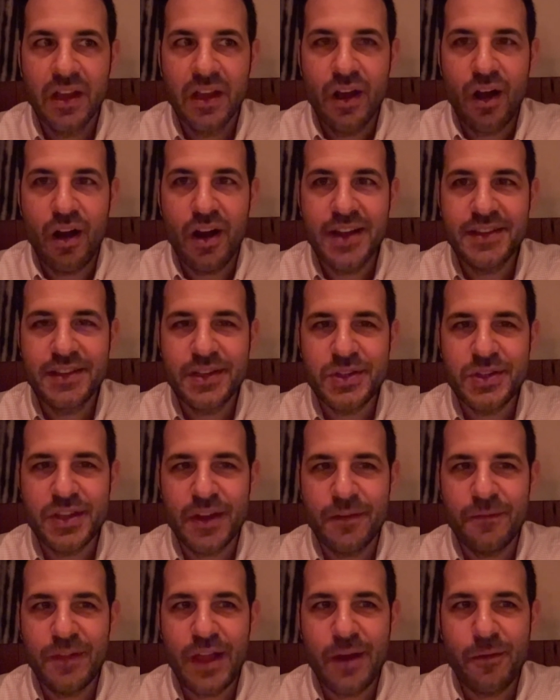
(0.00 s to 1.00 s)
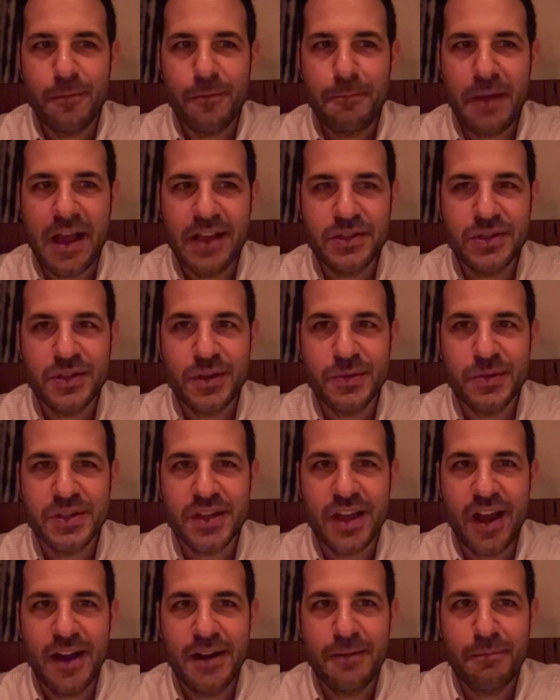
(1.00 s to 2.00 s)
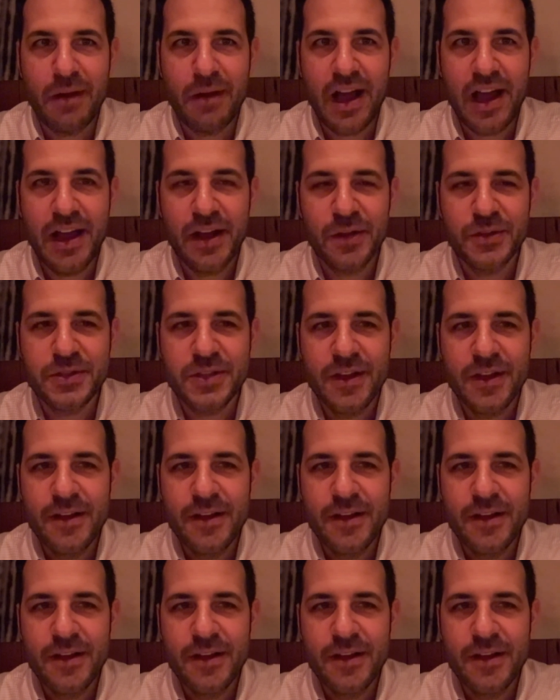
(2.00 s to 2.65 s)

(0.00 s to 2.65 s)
All right, the sunflower pesto is kind of mild,